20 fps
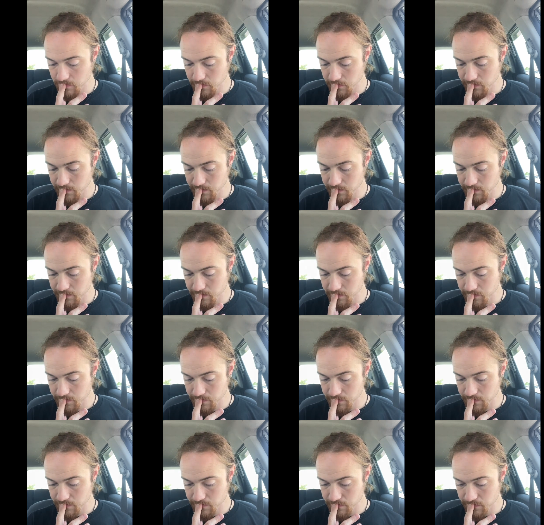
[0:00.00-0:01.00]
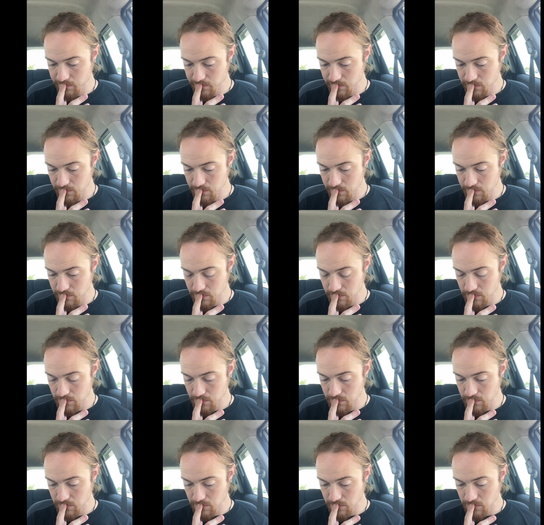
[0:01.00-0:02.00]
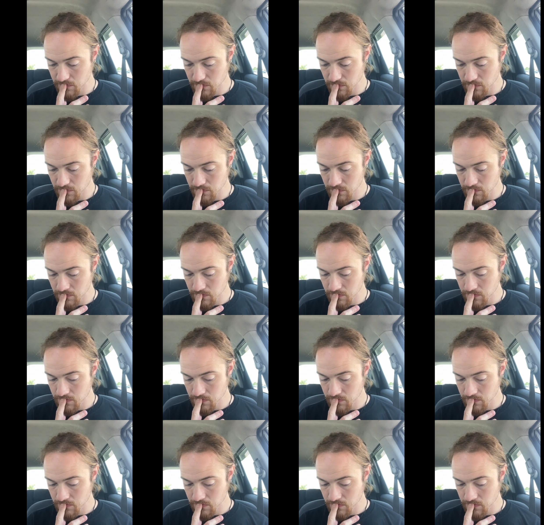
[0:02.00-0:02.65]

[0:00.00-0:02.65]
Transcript: Nothing is said.